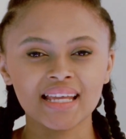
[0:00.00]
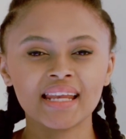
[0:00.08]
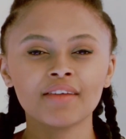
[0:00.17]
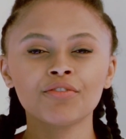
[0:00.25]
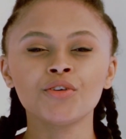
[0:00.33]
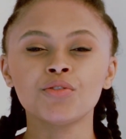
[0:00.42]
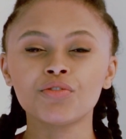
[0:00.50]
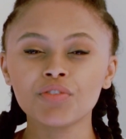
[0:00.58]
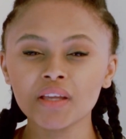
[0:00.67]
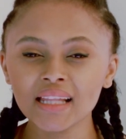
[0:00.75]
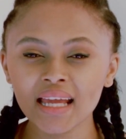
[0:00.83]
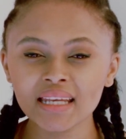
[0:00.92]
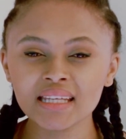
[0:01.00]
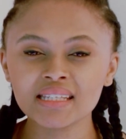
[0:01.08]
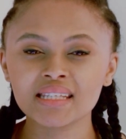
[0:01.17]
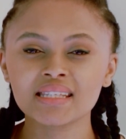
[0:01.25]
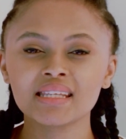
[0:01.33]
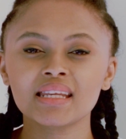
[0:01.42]
And if you feel any
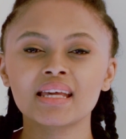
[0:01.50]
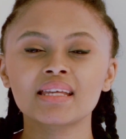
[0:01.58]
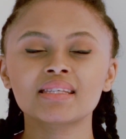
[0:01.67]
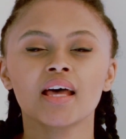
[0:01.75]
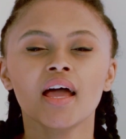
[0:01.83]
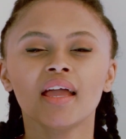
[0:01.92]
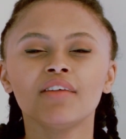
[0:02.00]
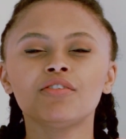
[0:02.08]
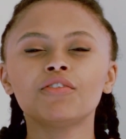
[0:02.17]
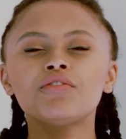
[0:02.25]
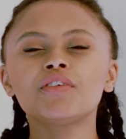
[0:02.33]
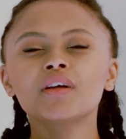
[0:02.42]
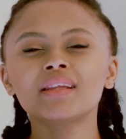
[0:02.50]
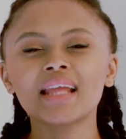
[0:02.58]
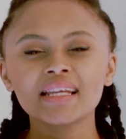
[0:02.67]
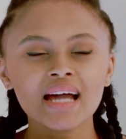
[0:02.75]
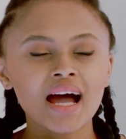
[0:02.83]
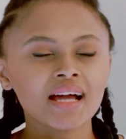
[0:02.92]
dizziness, if you feel
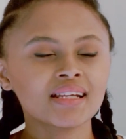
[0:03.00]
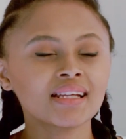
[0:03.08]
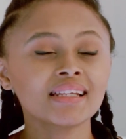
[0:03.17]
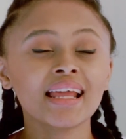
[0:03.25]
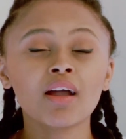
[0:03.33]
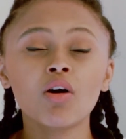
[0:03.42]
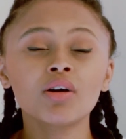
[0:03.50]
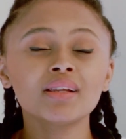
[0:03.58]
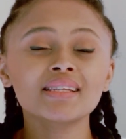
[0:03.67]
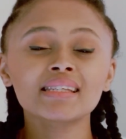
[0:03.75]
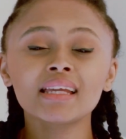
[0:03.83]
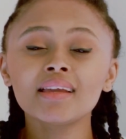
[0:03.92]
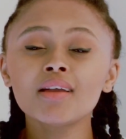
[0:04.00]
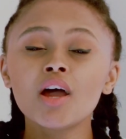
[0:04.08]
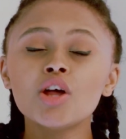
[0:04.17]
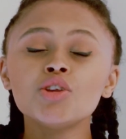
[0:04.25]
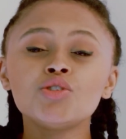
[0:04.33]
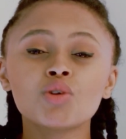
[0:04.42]
lighthearted, like, honestly,
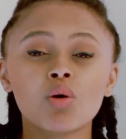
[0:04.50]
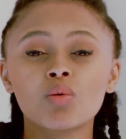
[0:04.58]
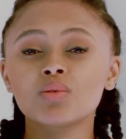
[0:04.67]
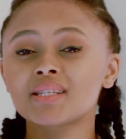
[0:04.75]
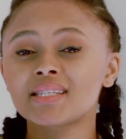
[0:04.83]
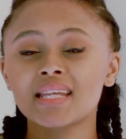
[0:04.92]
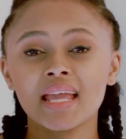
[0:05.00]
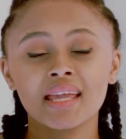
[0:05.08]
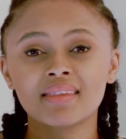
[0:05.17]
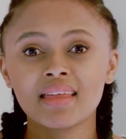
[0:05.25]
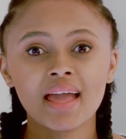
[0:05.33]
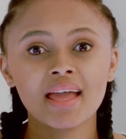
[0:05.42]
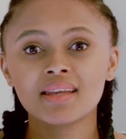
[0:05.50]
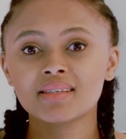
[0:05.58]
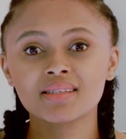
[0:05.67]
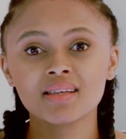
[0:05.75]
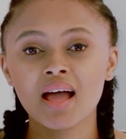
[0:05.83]
don't take that